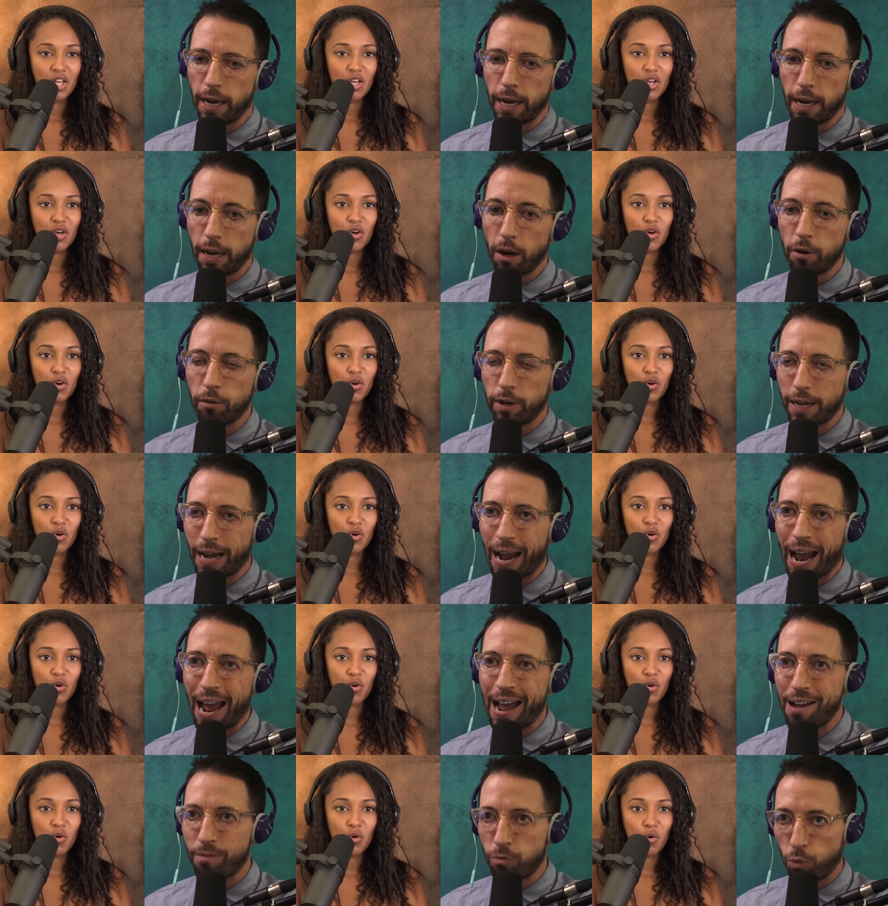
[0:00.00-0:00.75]
Speaker 1: already
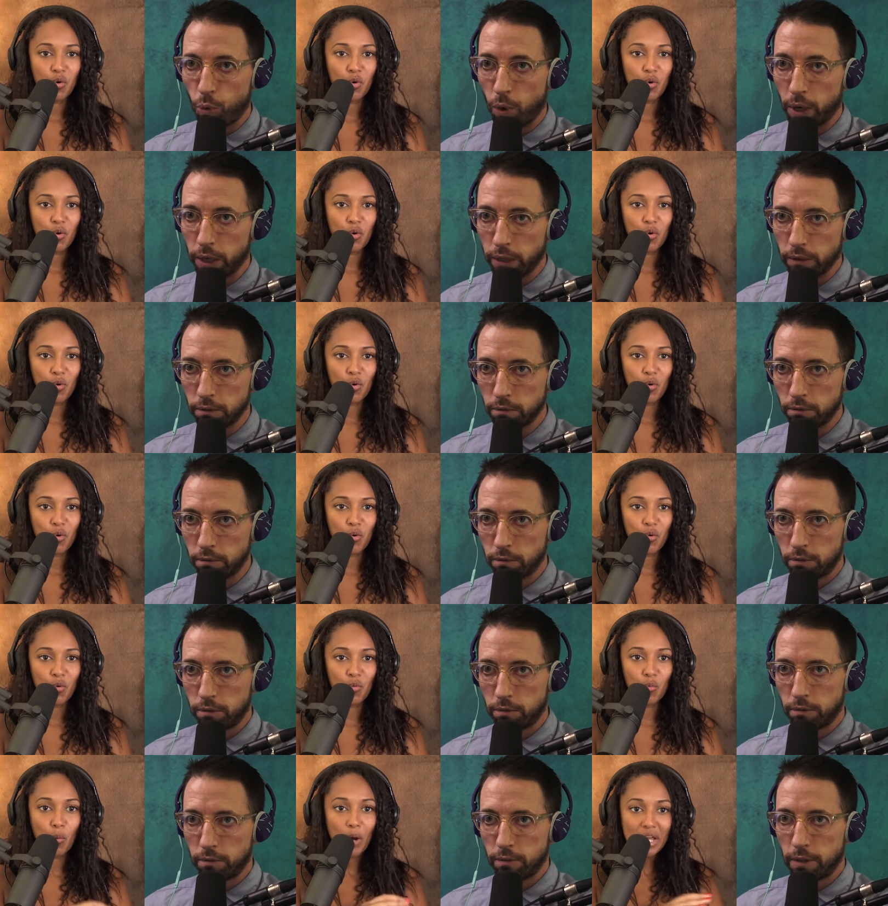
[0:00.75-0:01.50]
have one.
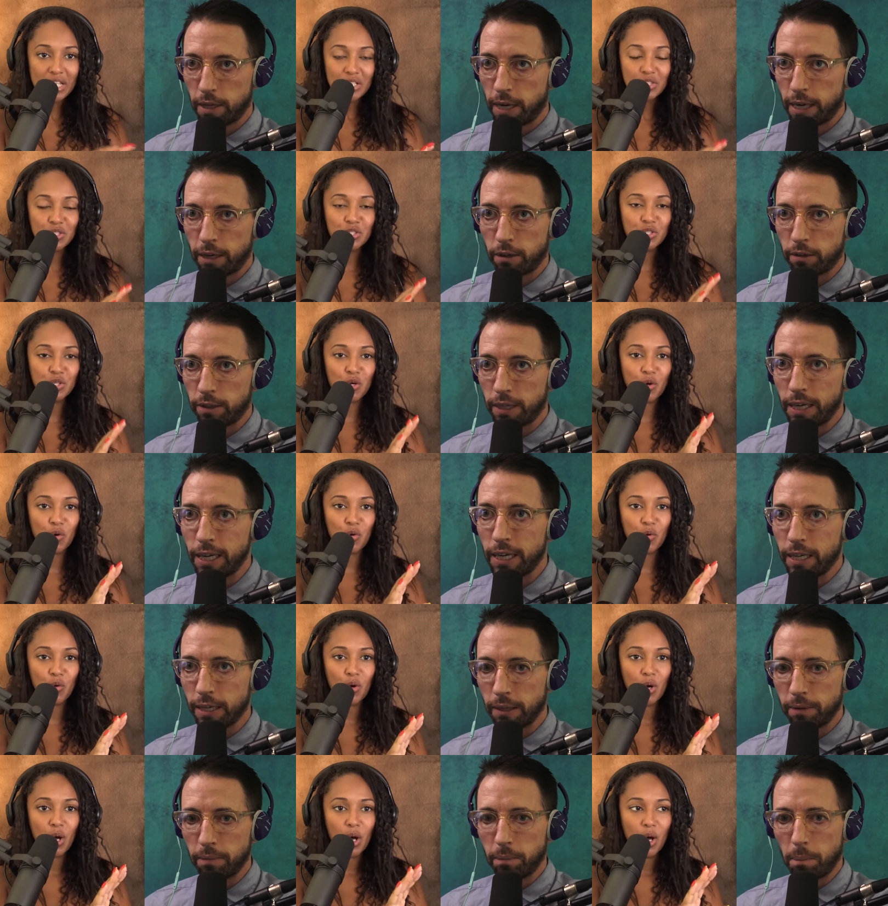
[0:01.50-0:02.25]
Wait, I don't
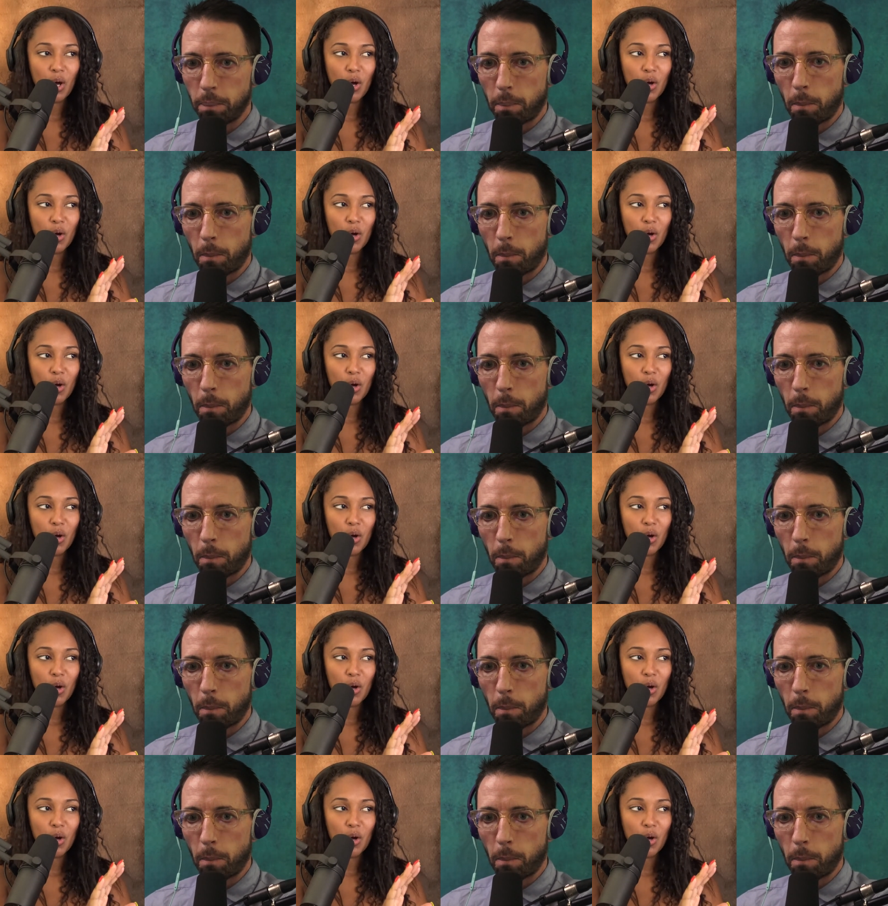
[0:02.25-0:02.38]
need it.